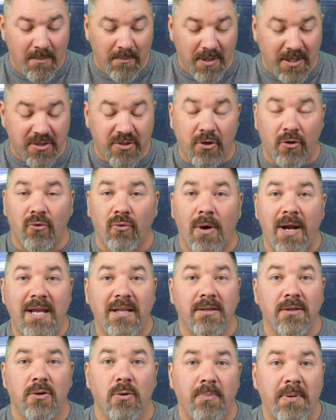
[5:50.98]
but it's a
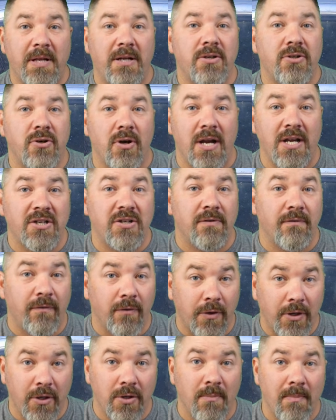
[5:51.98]
great little penetration
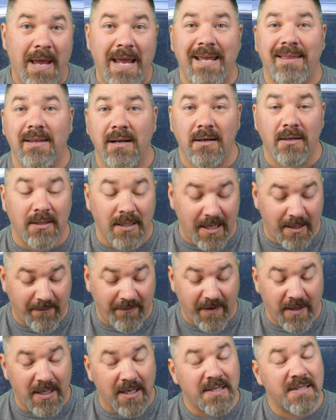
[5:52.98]
for you to make there at Lake
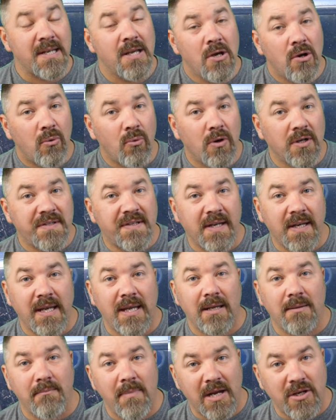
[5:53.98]
Phoenix. Once
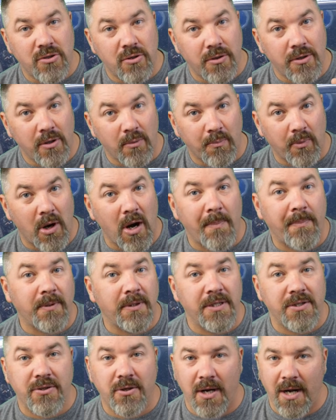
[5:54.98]
again, make sure you're
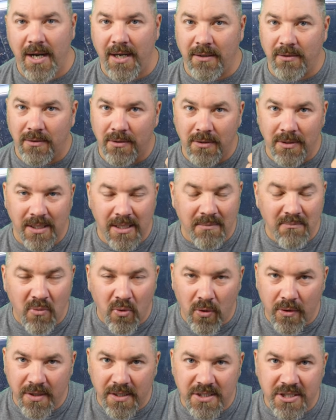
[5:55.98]
properly trained. You need
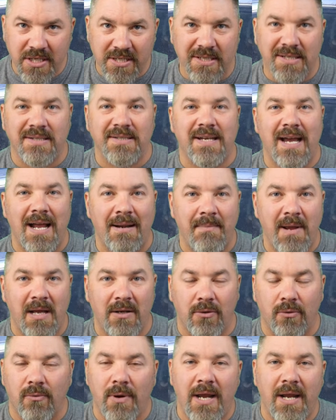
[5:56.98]
more than just a side
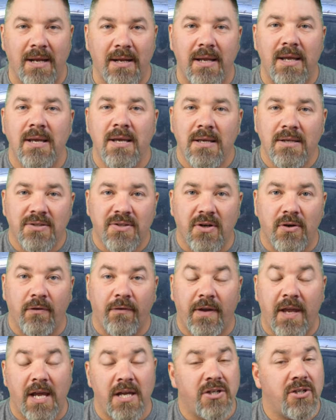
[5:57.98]
mount and wreck
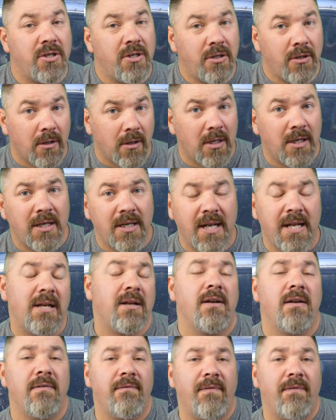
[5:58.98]
certification. You're going to need an